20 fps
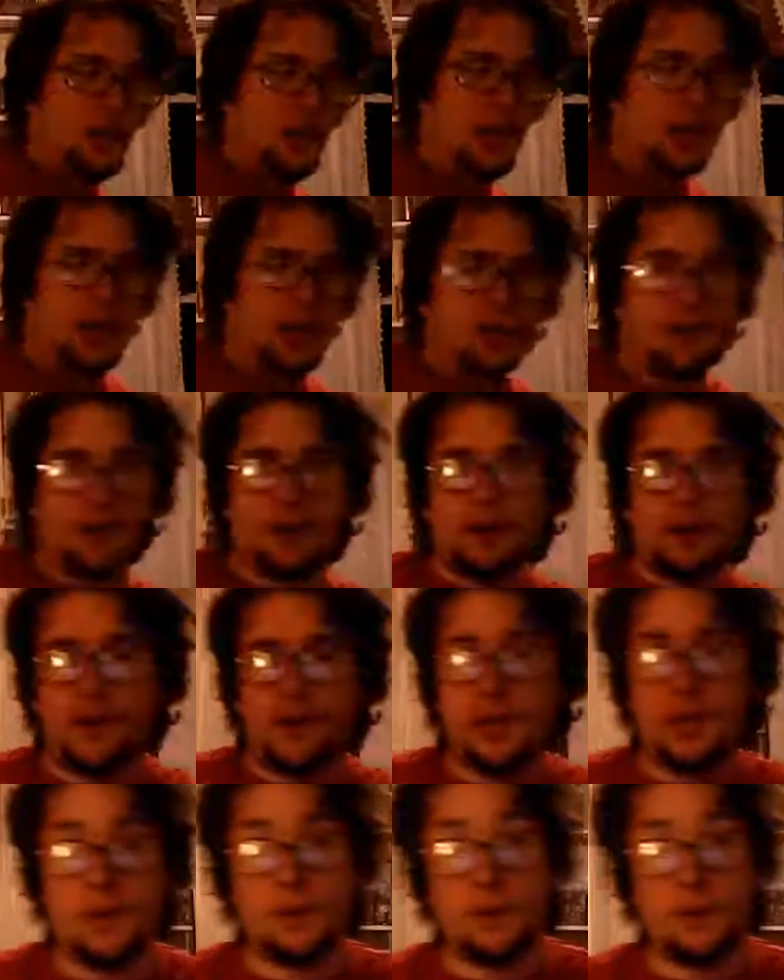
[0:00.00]
Anyway,
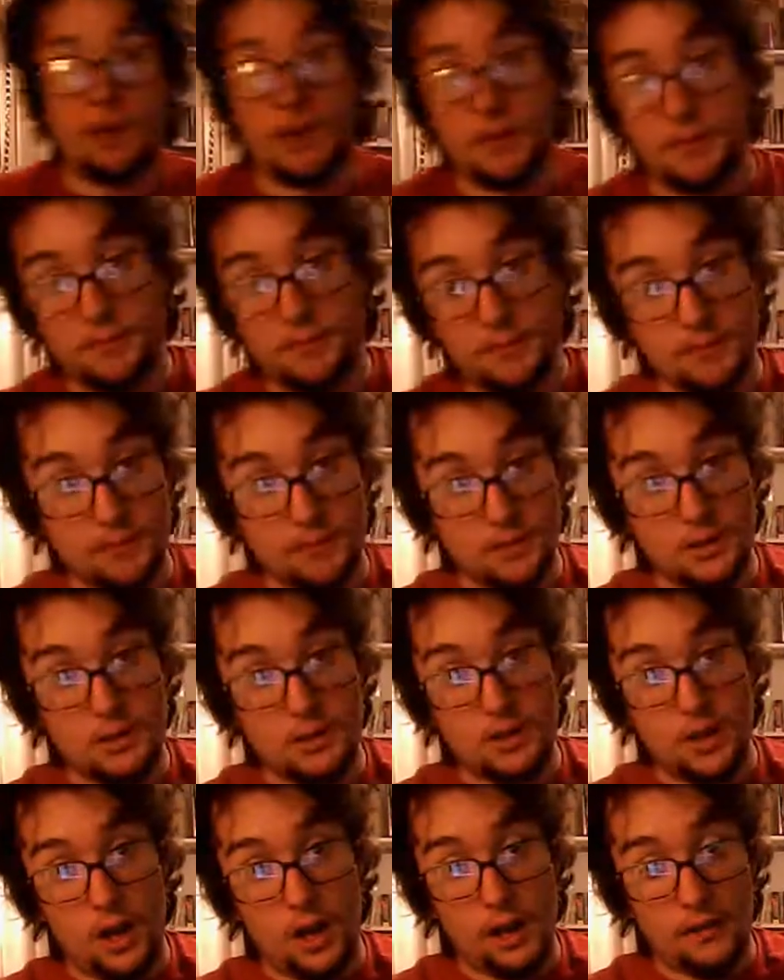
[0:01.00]
anyway,
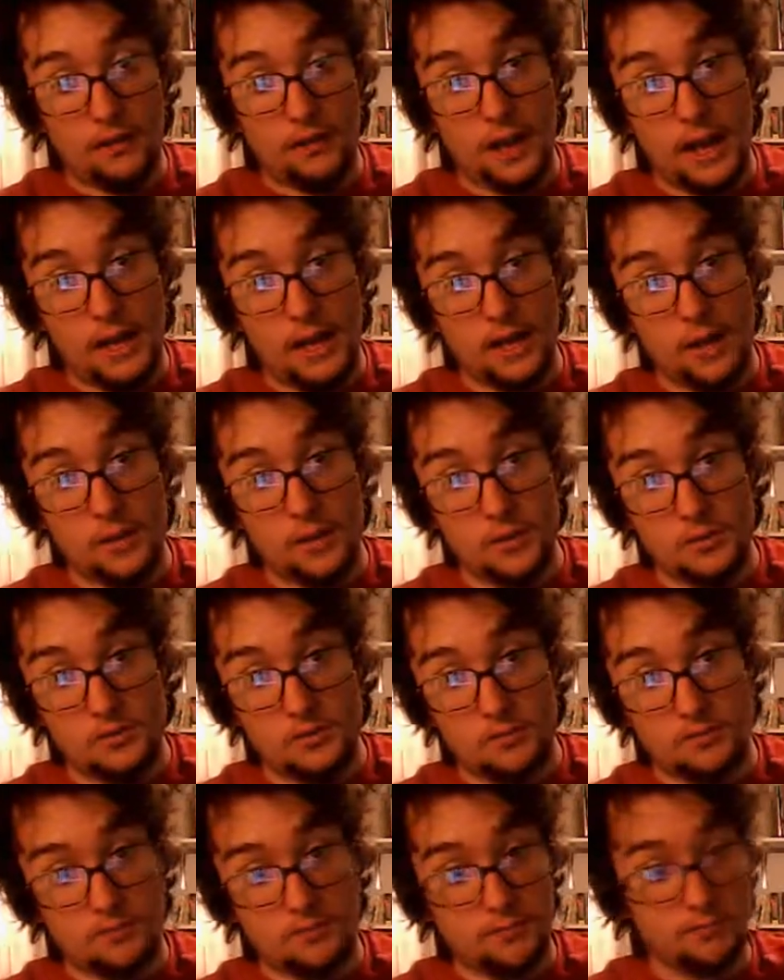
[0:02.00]
off that note,
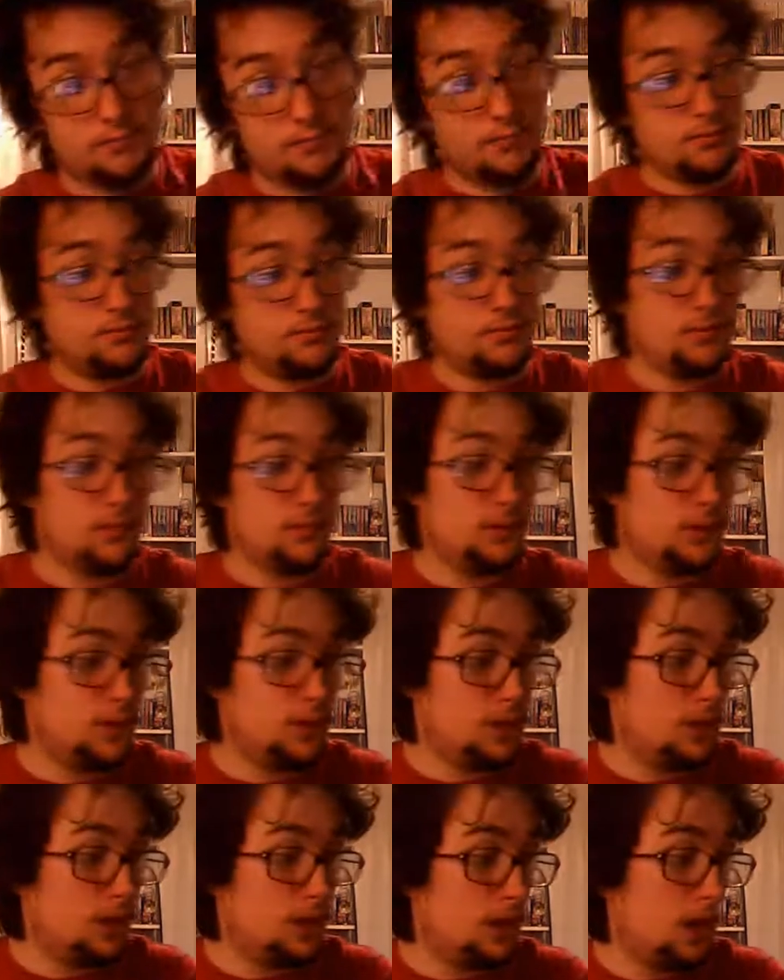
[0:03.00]

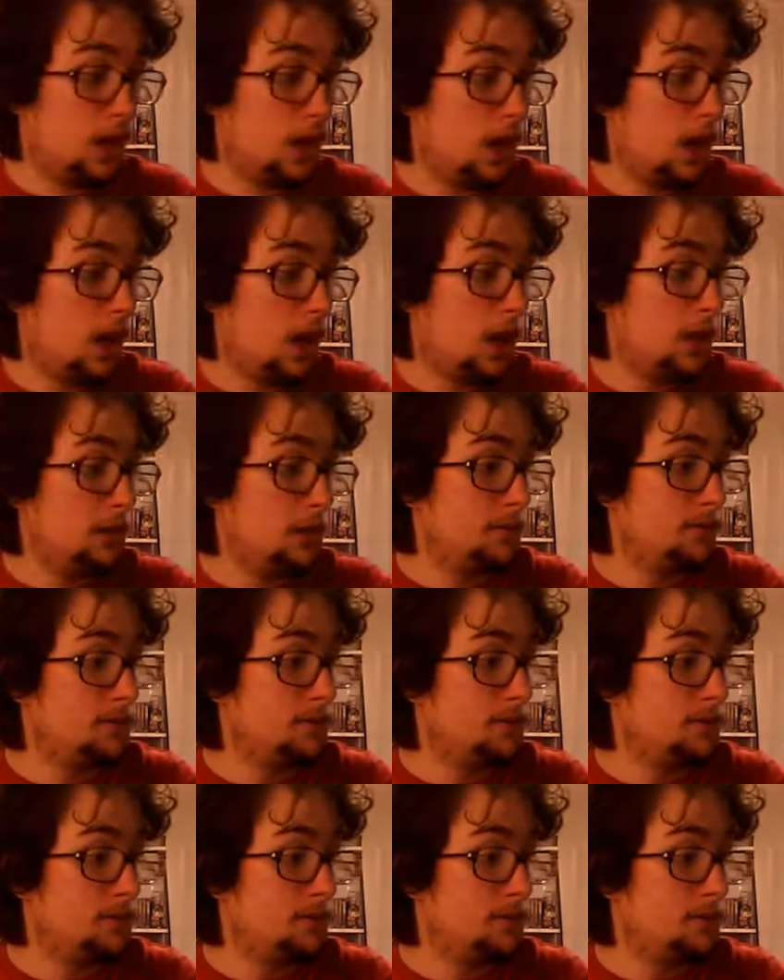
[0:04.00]
uh,